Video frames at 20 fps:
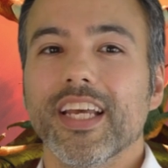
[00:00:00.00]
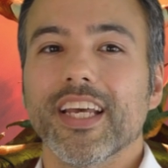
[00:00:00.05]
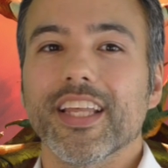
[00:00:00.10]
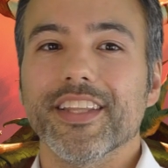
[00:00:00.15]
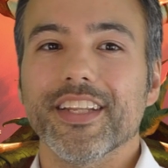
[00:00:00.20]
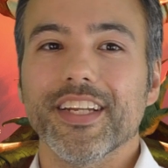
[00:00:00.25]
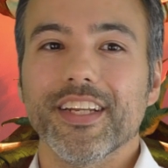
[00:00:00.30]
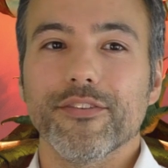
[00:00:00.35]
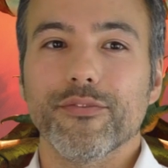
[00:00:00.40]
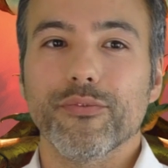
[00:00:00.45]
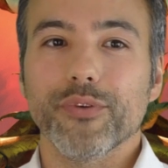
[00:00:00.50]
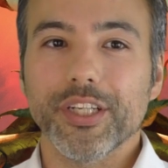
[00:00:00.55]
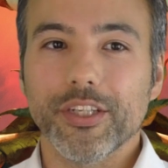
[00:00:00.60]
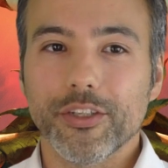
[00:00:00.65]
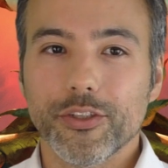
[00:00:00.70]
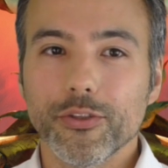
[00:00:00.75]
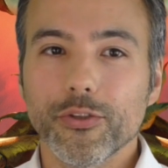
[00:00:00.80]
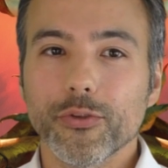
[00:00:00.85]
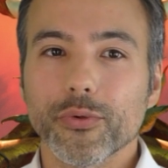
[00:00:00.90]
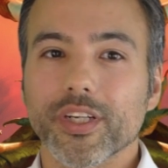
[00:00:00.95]
And then if we
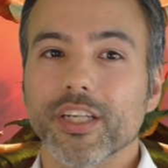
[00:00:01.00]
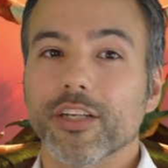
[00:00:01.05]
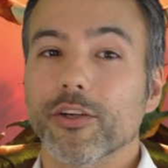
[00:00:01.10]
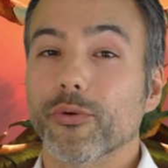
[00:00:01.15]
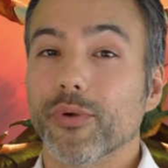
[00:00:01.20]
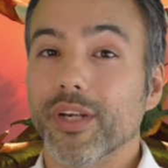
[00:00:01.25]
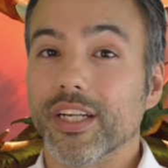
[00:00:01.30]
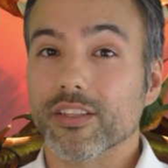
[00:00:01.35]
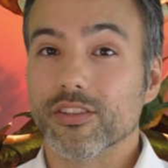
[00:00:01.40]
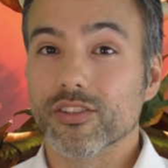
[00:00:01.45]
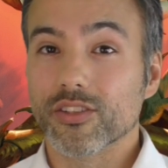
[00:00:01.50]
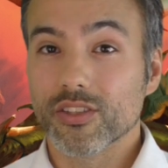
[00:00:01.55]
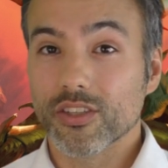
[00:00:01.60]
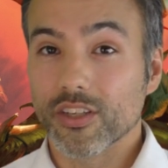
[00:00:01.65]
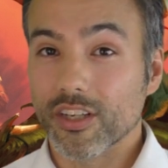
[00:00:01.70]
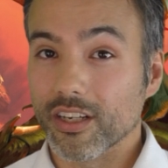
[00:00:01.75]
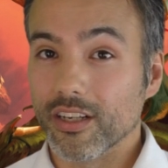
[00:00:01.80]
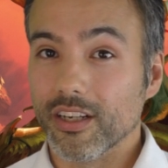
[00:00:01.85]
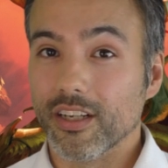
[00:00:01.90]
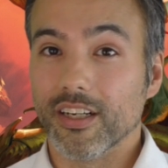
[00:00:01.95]
do, we're going to create
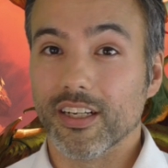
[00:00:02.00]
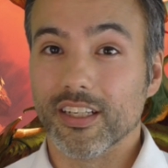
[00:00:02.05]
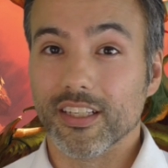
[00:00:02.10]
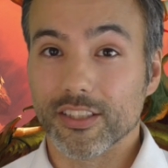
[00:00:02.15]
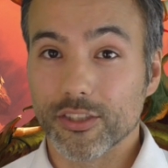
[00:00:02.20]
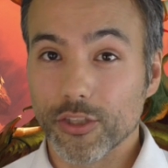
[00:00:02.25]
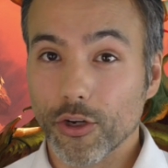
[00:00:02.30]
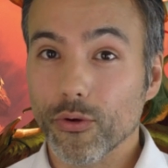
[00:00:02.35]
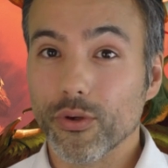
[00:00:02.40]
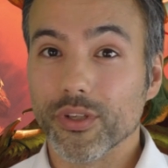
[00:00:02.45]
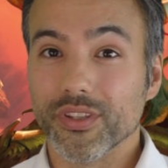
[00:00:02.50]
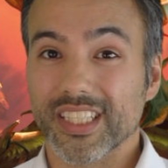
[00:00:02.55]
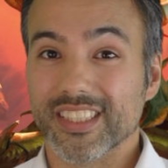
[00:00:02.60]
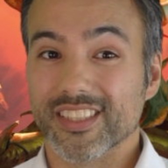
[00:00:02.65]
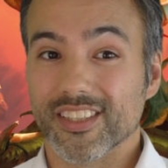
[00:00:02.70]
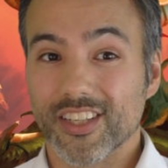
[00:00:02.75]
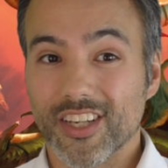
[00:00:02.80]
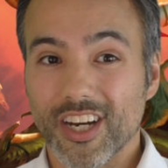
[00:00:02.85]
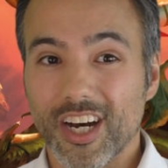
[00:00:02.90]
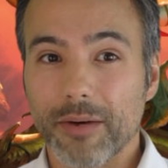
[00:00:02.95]
a token
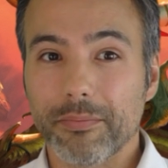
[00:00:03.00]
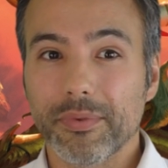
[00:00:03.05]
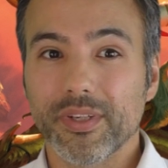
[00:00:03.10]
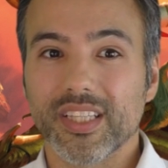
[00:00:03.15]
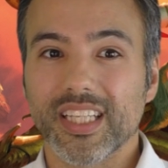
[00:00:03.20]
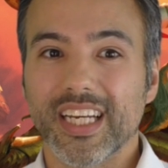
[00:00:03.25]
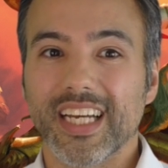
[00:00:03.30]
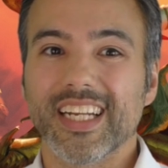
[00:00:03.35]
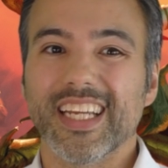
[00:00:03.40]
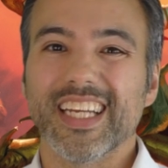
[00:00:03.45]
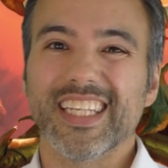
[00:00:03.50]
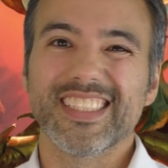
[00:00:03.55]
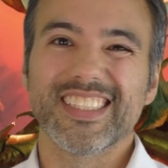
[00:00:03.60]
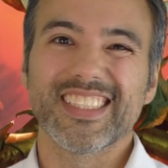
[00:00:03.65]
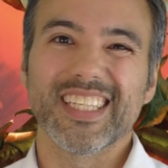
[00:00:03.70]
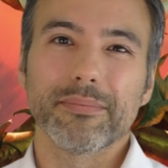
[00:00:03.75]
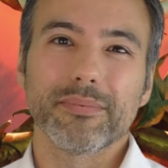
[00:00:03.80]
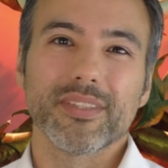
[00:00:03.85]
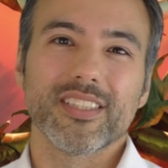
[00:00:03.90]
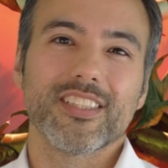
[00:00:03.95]
that's a copy of that,
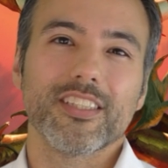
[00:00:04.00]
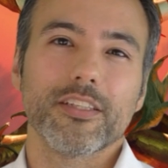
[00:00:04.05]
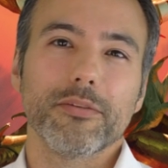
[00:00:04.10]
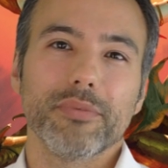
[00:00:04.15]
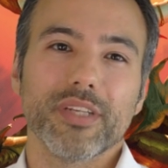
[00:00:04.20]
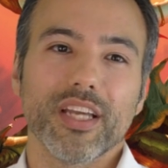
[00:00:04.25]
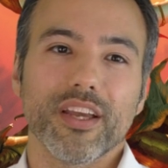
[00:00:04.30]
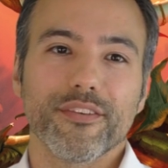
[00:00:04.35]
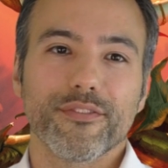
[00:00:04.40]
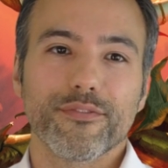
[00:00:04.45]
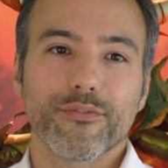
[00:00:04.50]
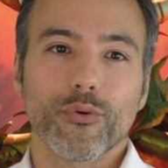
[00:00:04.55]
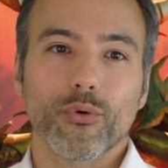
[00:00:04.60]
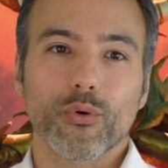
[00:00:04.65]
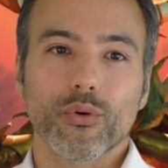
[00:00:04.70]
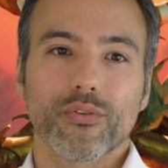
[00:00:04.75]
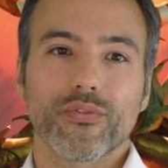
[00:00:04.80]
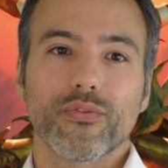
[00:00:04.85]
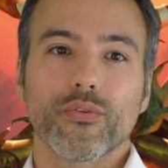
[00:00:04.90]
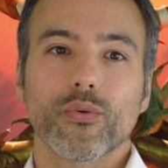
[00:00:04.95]
except it's going to be a
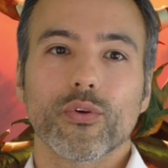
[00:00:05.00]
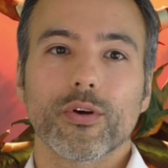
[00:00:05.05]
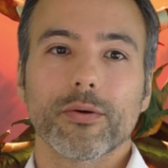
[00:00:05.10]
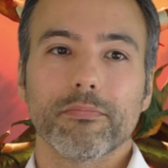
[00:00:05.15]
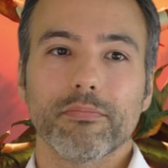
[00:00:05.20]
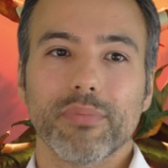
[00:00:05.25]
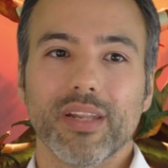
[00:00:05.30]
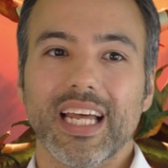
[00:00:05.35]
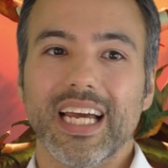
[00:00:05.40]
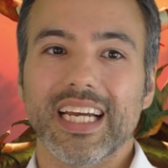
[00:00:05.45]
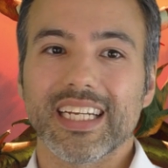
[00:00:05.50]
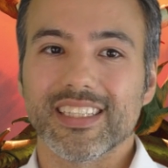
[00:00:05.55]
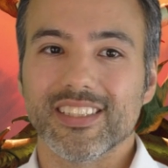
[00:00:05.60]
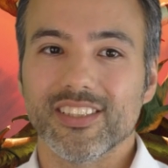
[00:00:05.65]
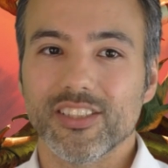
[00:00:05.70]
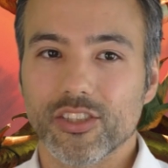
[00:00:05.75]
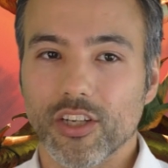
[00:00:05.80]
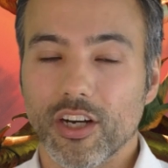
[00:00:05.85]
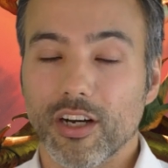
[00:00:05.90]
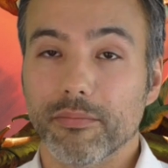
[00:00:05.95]
4/4 black
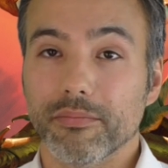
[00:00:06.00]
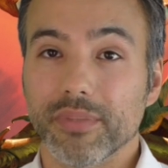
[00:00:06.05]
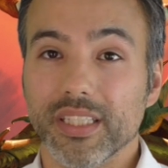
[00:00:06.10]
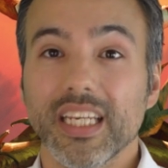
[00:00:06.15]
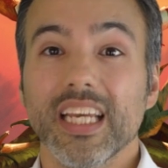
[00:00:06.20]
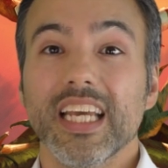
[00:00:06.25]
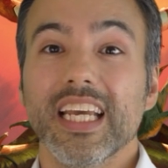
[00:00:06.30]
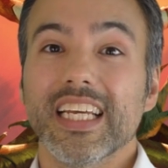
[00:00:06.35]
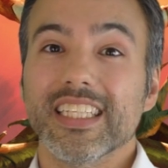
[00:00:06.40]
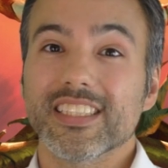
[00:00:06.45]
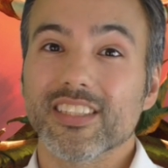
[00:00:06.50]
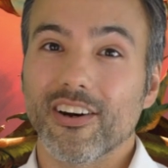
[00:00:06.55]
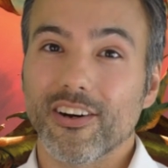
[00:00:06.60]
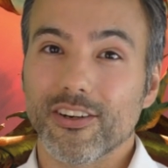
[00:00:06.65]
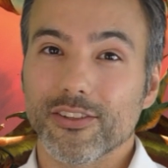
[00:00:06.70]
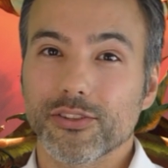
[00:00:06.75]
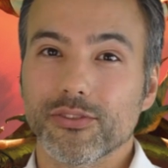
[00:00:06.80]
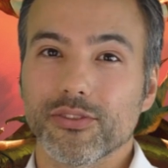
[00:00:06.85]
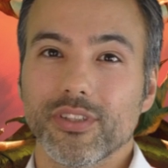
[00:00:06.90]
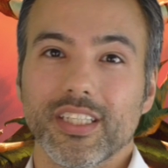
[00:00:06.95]
zombie. It's
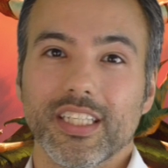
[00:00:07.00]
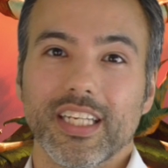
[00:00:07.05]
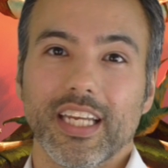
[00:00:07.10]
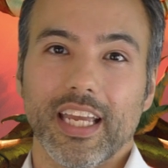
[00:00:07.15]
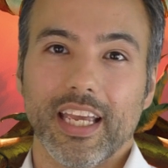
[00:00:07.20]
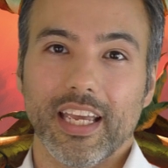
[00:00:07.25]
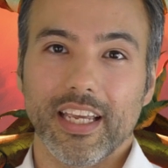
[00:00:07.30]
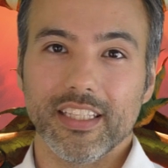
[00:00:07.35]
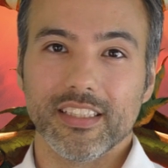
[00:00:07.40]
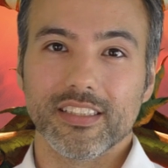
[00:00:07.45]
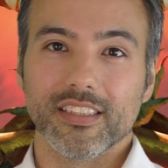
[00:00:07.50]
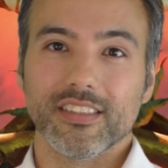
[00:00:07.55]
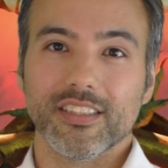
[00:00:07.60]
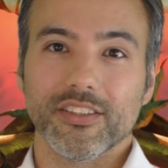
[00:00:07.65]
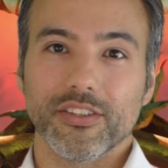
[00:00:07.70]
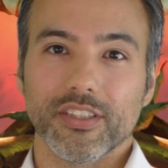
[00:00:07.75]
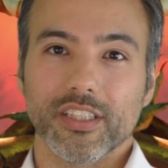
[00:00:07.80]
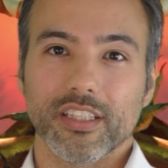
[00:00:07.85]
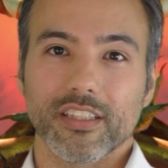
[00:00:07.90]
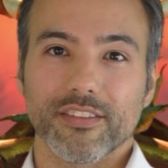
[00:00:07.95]
also going to get haste
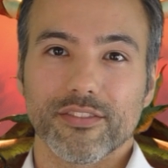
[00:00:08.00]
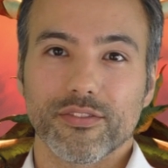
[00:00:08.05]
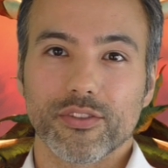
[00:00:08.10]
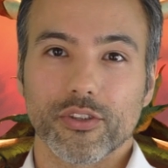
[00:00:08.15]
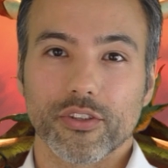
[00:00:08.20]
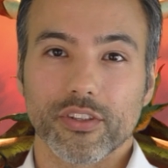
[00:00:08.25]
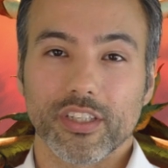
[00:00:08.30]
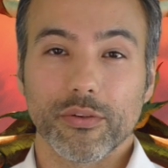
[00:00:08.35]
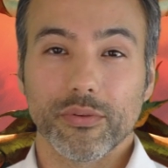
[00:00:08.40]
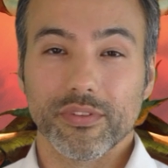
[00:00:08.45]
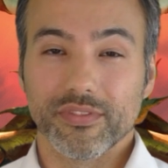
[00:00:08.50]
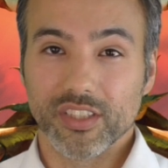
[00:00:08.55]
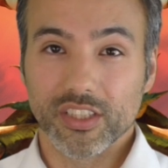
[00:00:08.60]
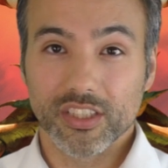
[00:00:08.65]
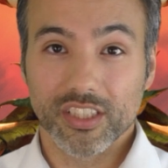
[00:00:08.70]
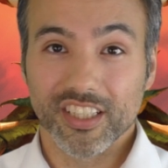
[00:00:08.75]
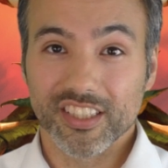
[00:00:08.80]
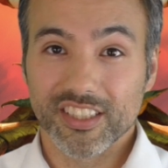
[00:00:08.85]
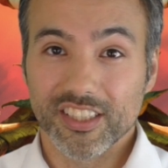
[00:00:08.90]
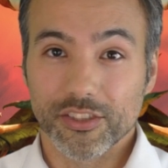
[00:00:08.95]
until the end of turn. Now, we've
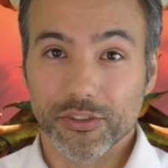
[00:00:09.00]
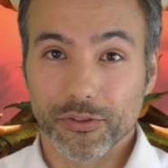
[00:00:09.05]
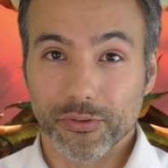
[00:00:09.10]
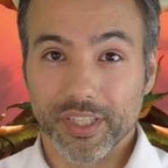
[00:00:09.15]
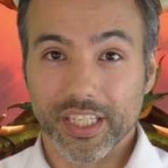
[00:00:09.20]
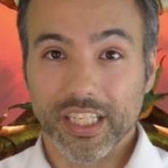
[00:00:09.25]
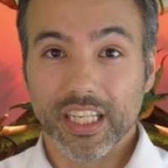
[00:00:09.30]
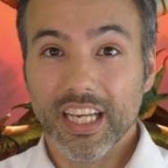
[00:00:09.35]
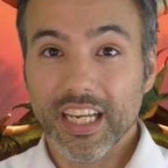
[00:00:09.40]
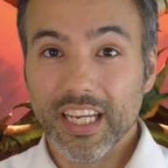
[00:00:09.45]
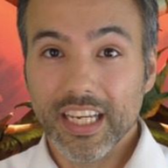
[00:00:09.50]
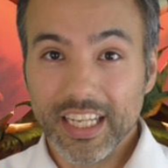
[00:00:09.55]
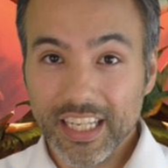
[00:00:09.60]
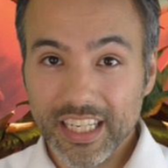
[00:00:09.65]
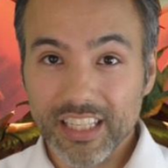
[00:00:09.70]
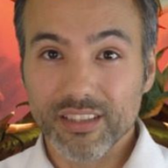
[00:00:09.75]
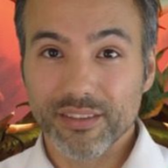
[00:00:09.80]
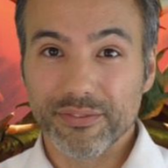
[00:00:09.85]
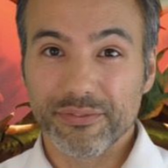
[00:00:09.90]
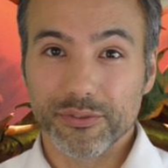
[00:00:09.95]
discussed this already
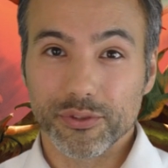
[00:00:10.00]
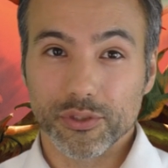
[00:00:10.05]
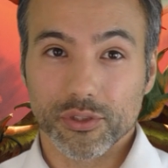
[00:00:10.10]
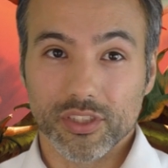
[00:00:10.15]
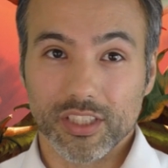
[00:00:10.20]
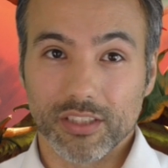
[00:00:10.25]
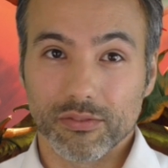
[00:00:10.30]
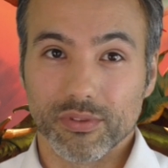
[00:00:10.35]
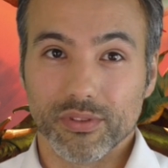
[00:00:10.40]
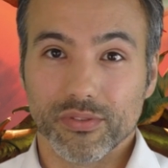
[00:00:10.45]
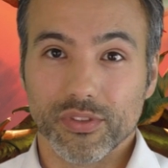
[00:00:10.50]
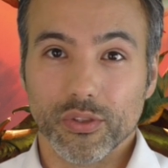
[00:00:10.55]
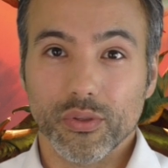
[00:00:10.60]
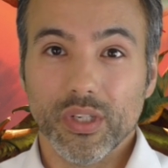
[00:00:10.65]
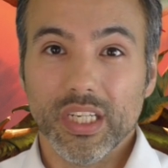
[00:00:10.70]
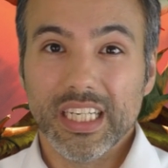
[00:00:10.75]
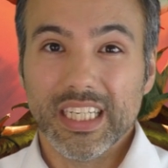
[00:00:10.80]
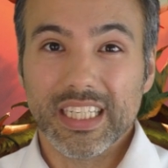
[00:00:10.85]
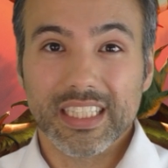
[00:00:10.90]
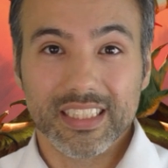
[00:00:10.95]
in the full set review.